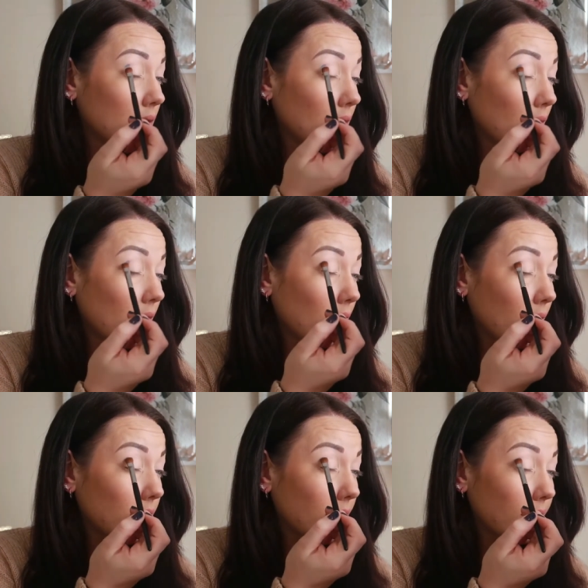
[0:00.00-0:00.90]

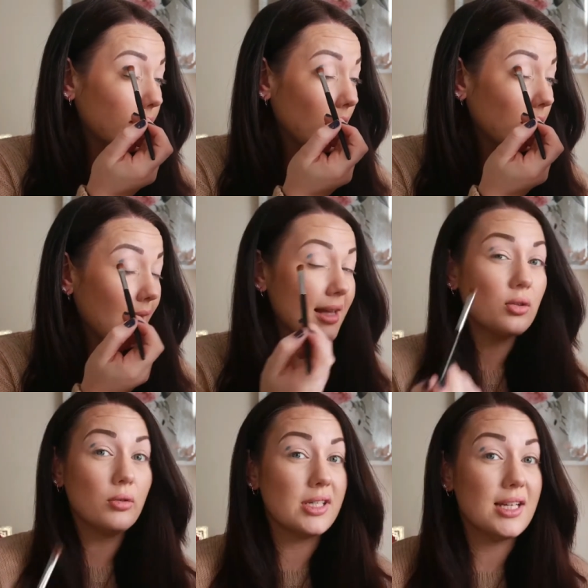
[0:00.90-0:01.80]
Okay, that's
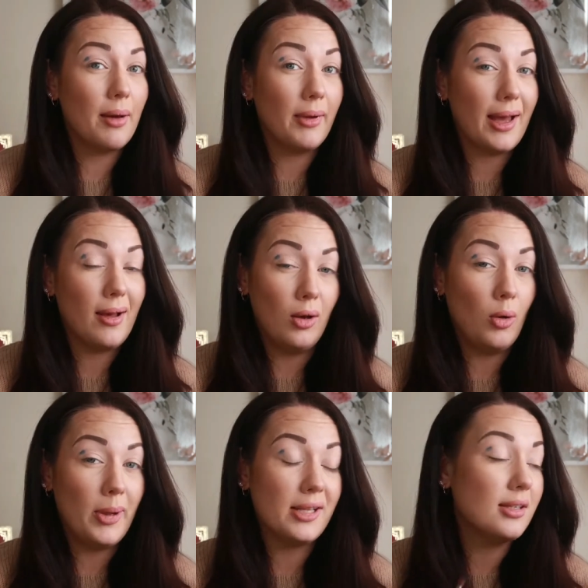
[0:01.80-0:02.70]
already coming out a
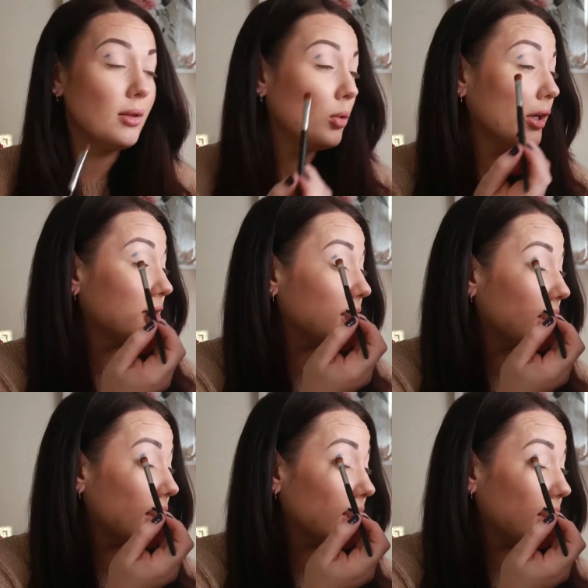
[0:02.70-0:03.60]
lot better than what it did
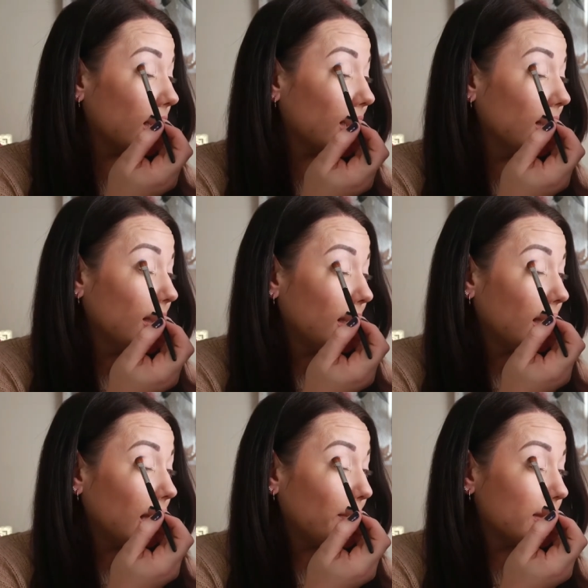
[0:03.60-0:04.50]
the other day.
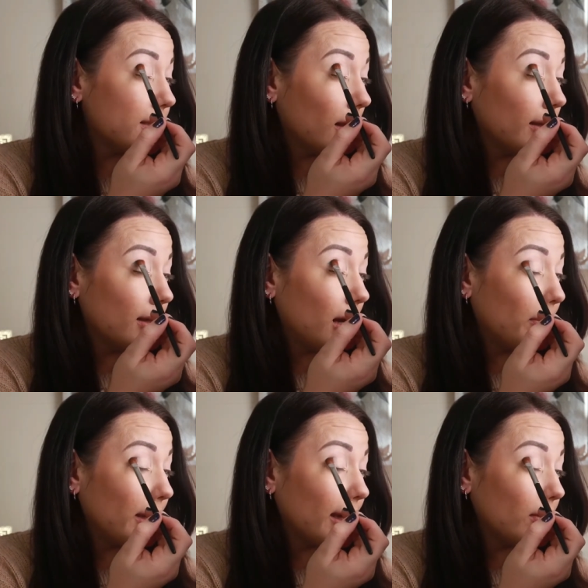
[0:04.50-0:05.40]
It was like
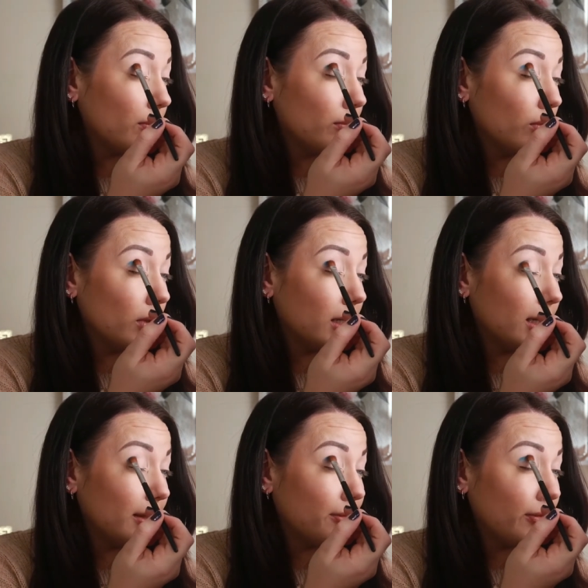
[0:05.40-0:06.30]
coming out
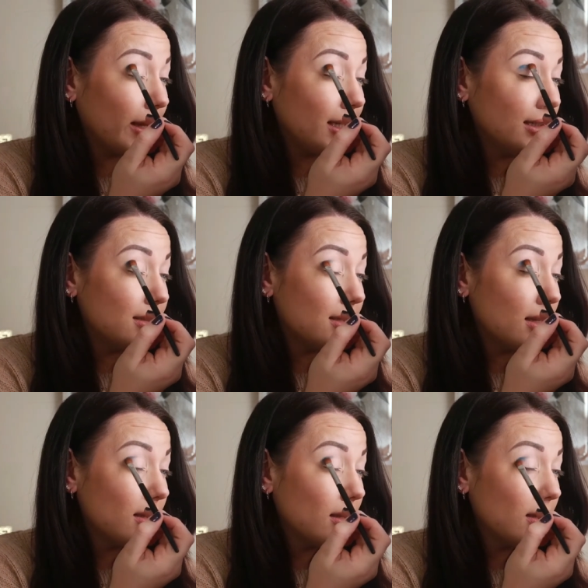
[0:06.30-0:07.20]
really faint.
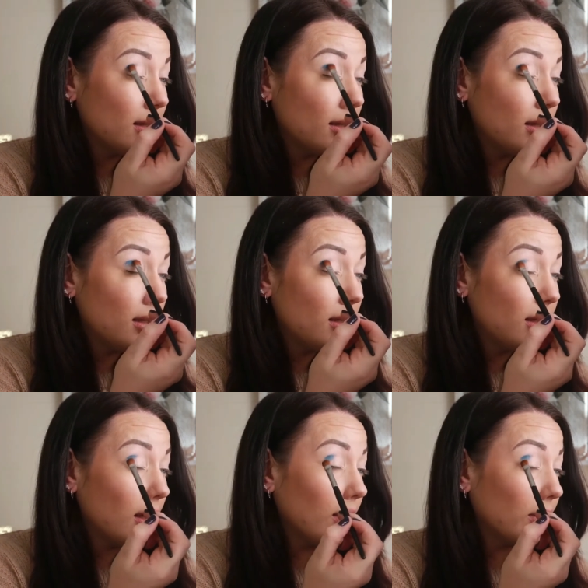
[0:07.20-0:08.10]

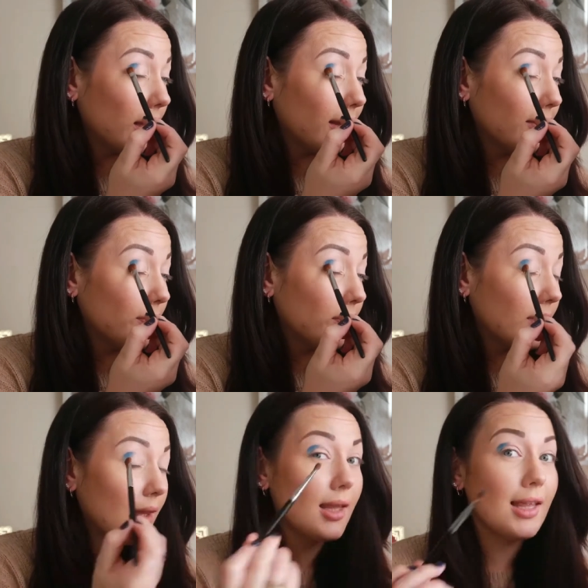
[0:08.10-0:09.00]
Okay,
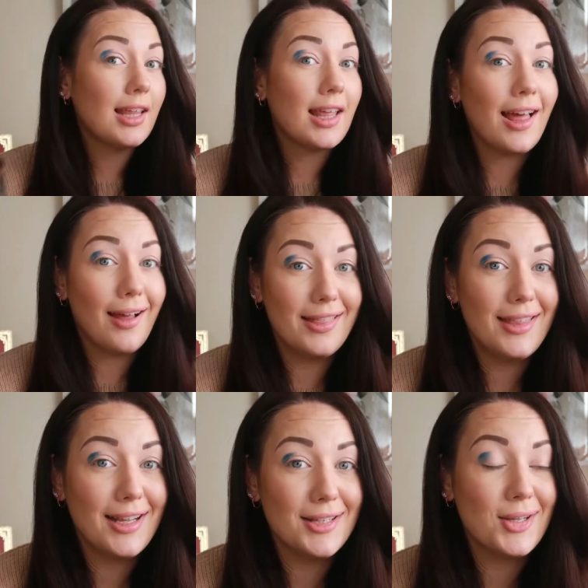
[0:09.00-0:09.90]
I
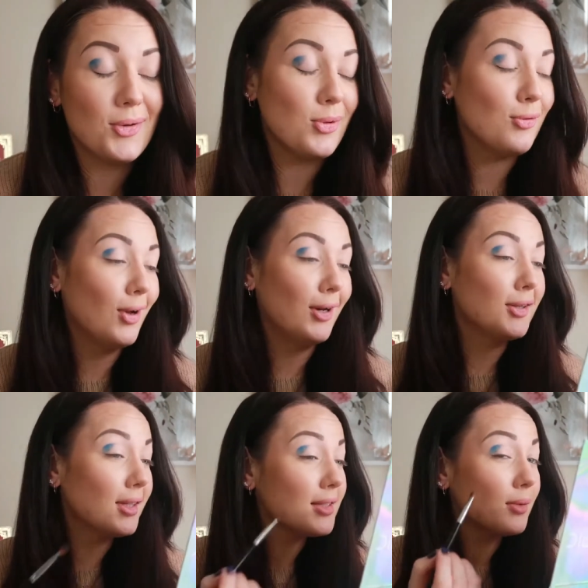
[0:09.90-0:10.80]
think it's going to be fine. I
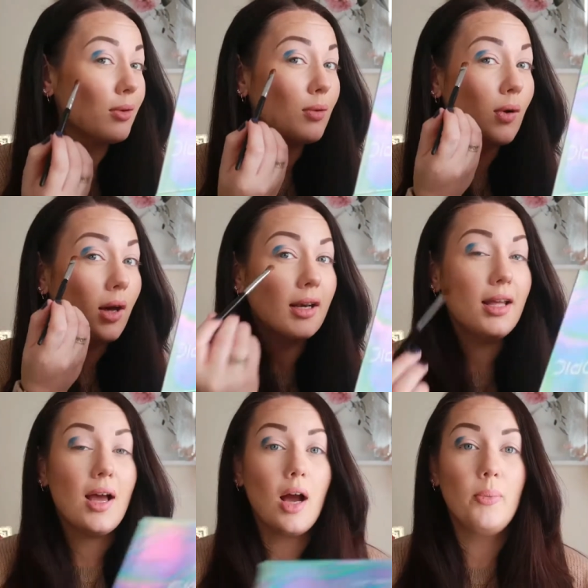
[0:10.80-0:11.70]
think it's going to be fine.
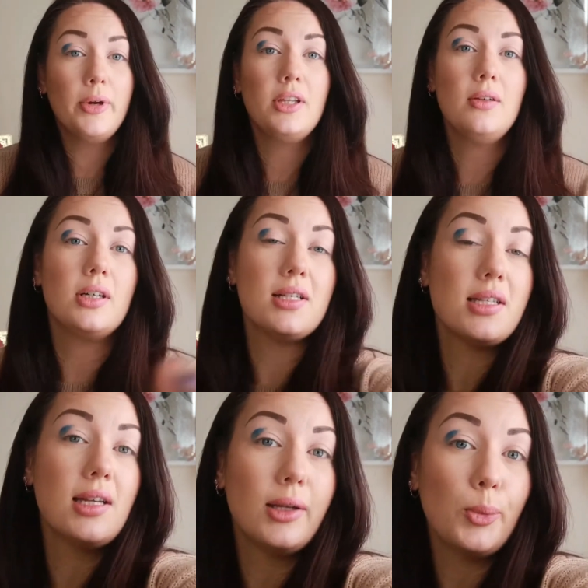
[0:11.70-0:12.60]
I'll bring you guys
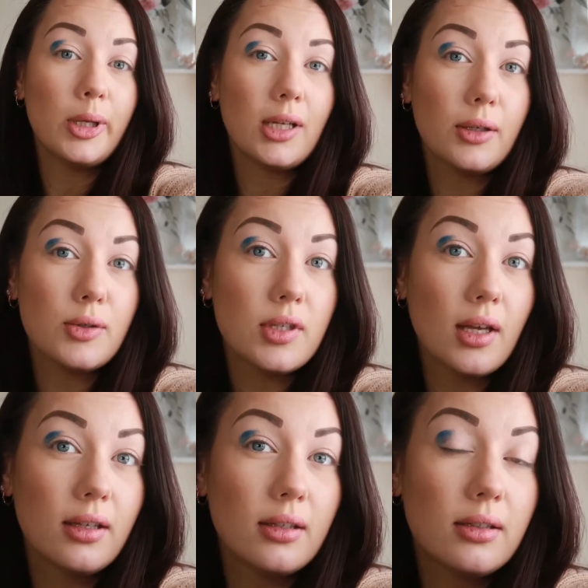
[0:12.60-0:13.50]
in a little bit closer.